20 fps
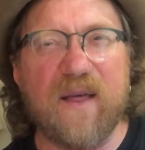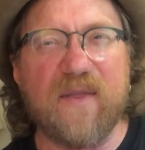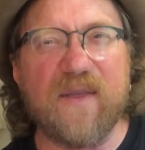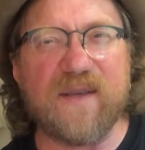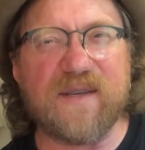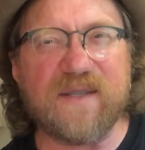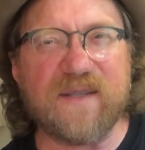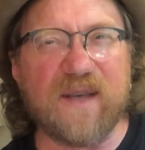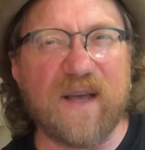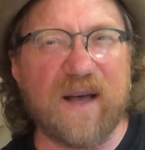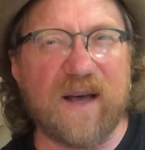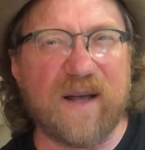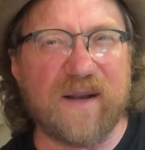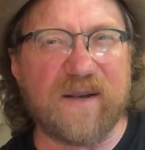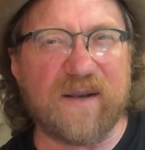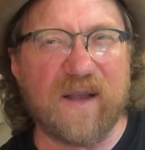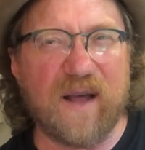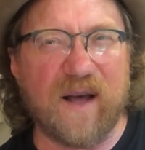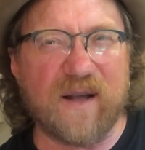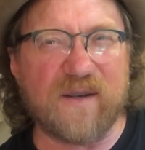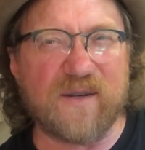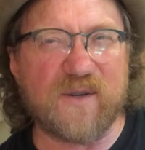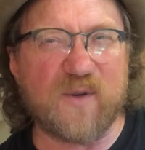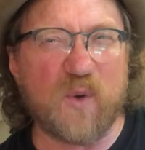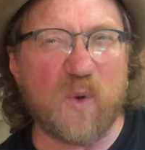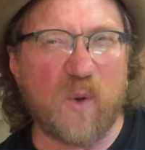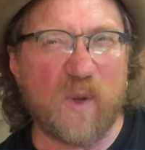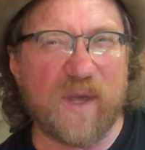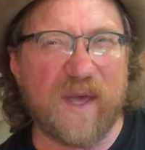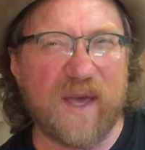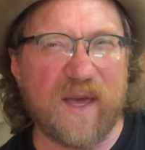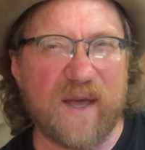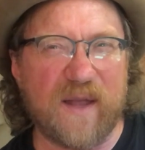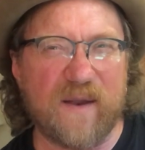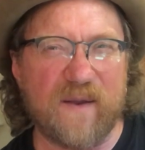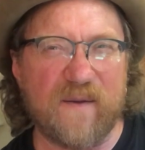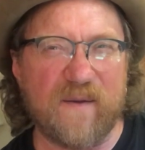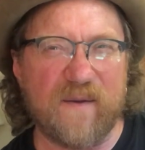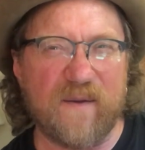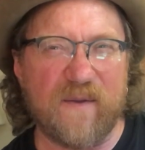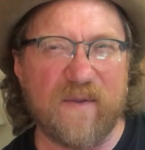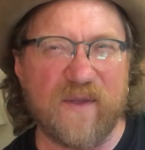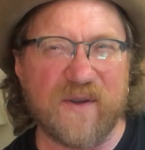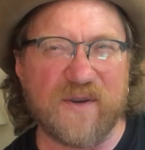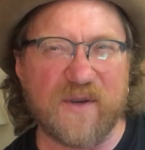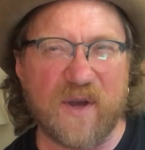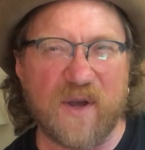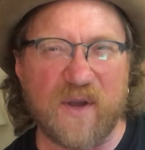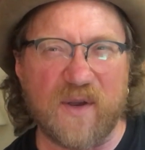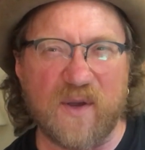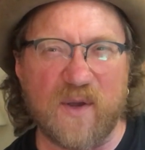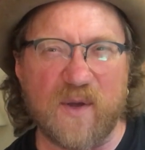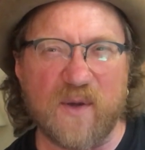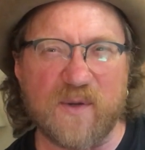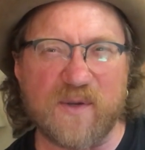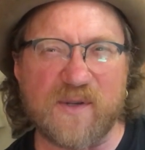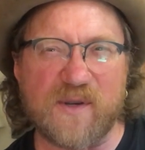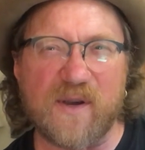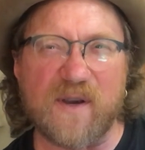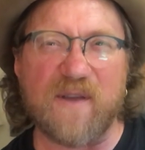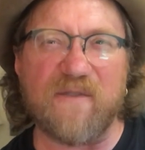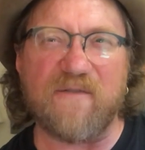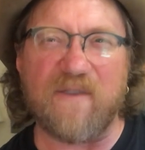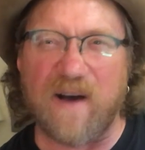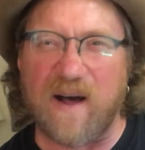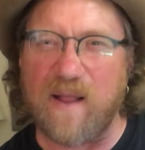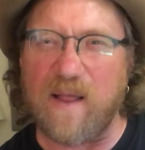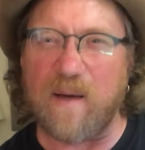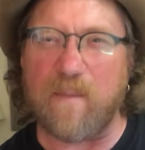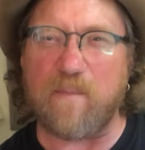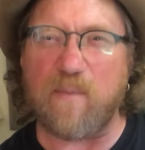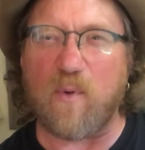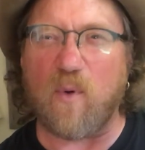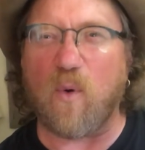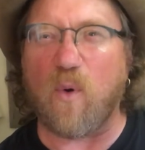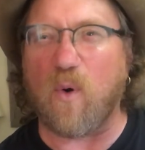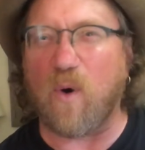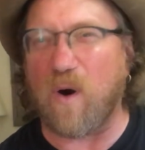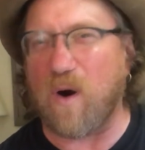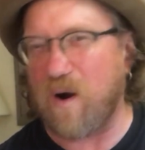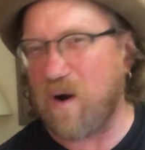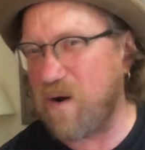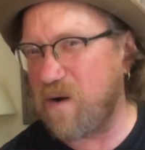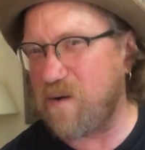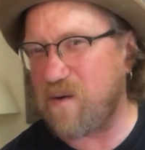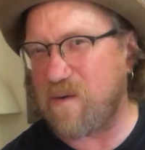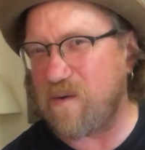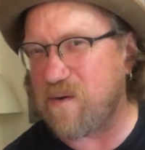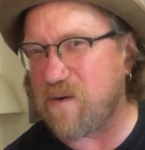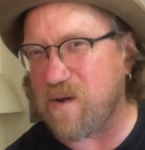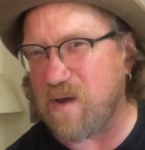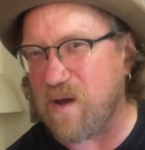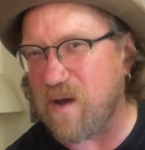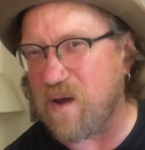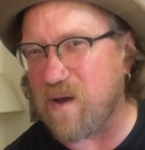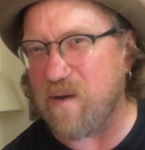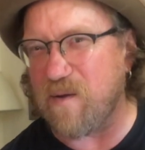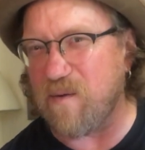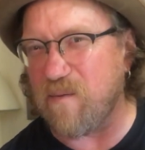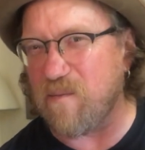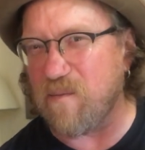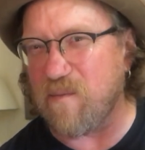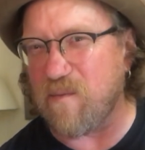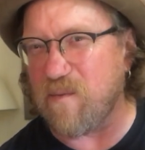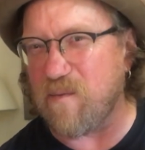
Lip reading: this is a toolkit that you can use to develop or to